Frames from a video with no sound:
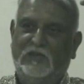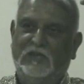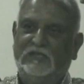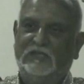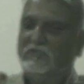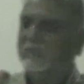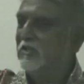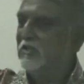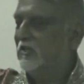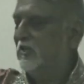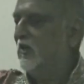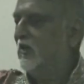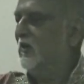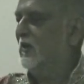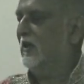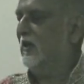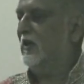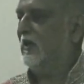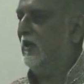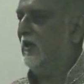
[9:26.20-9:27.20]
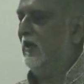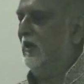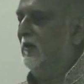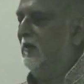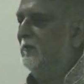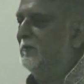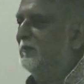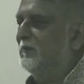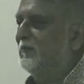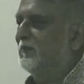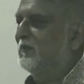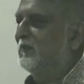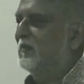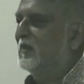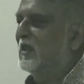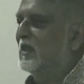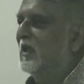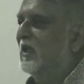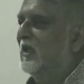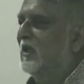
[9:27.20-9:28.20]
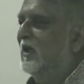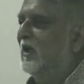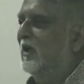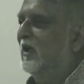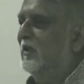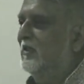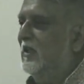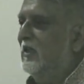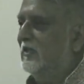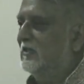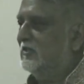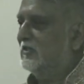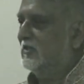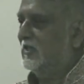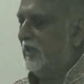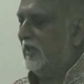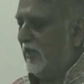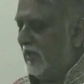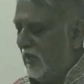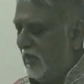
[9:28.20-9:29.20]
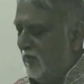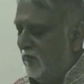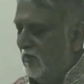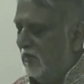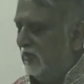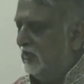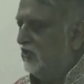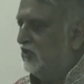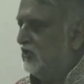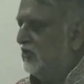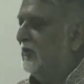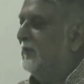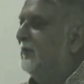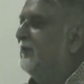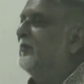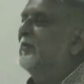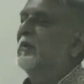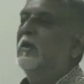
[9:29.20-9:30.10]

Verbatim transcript: a city on a hill. That's the image